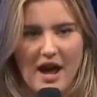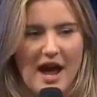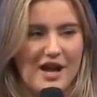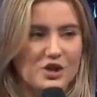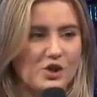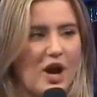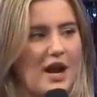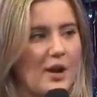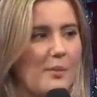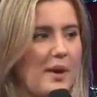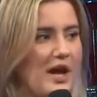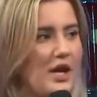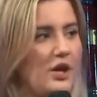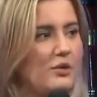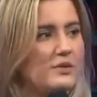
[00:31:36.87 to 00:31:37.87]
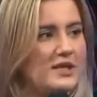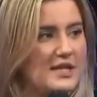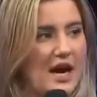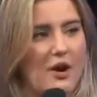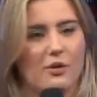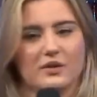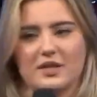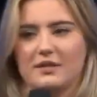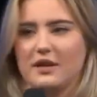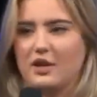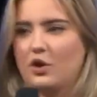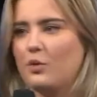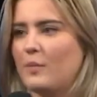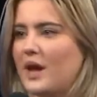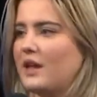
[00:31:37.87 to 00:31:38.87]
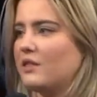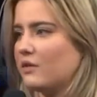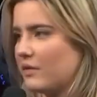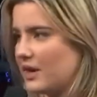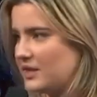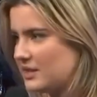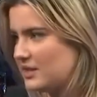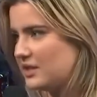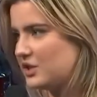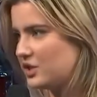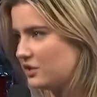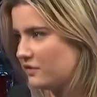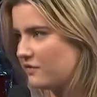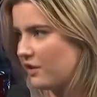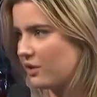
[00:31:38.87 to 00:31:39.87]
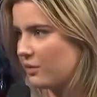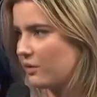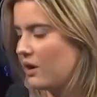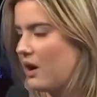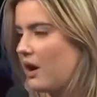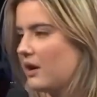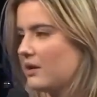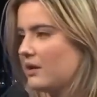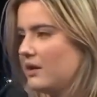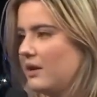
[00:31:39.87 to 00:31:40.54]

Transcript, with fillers: and try to make you doubt that you made the right decision to follow God.